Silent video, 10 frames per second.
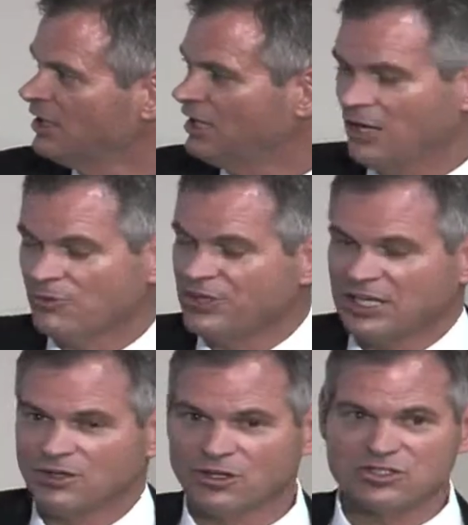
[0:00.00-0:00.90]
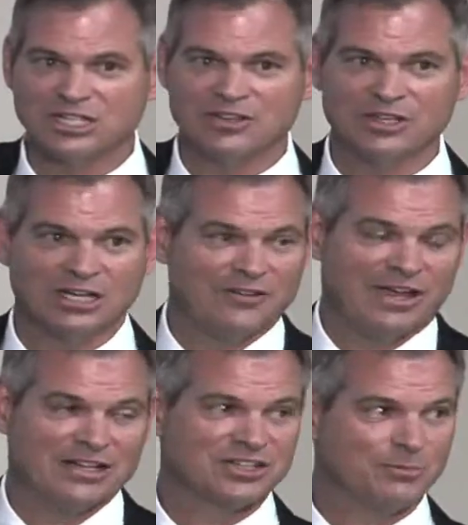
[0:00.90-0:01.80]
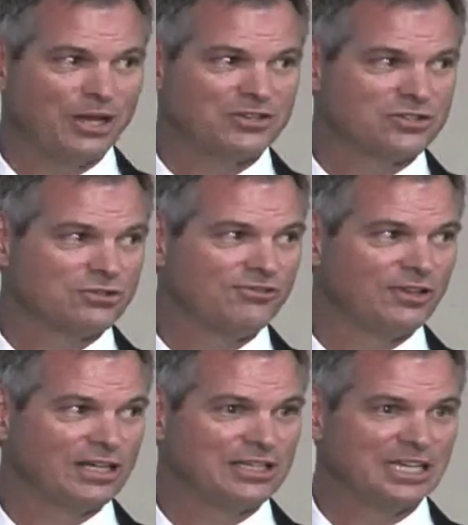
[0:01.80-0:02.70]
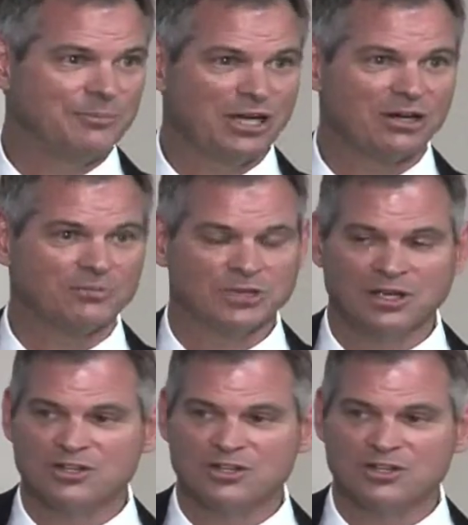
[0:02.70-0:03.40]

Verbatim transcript: And I don't think it hurts anything, and I've had some patients who feel like they get better.